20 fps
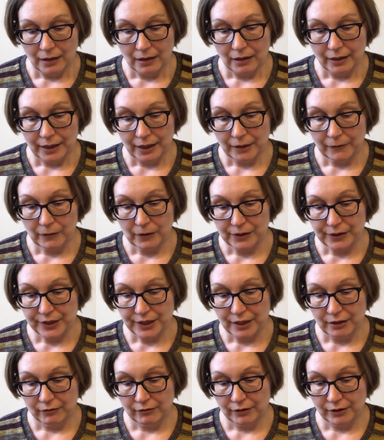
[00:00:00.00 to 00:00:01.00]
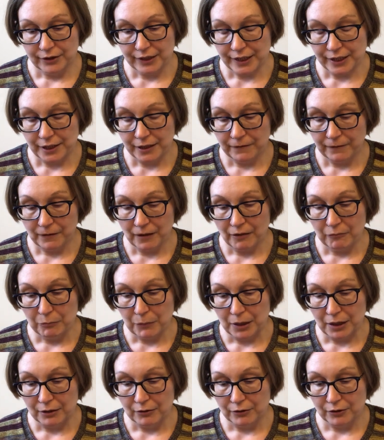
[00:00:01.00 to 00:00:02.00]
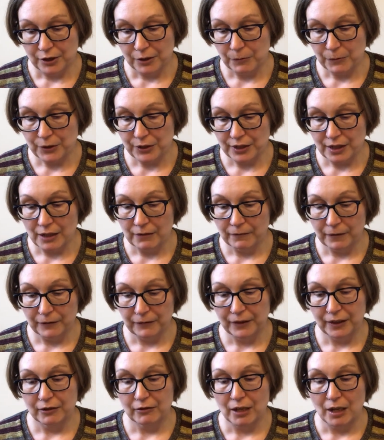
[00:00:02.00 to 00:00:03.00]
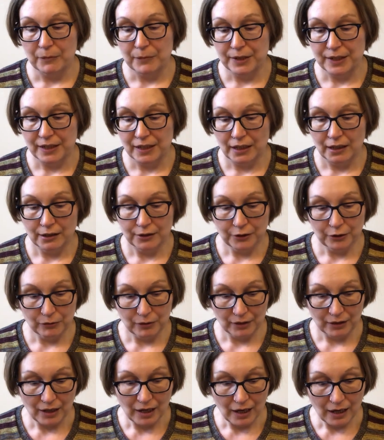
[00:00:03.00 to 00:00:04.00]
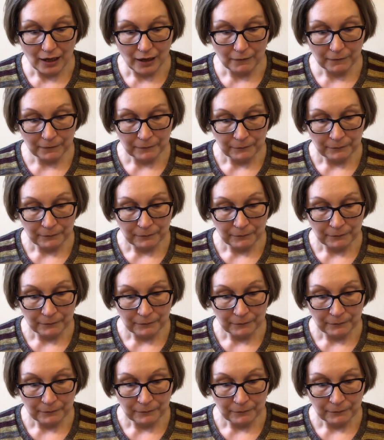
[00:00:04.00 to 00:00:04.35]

equals 165 meters, which then 50 grams is 82.5.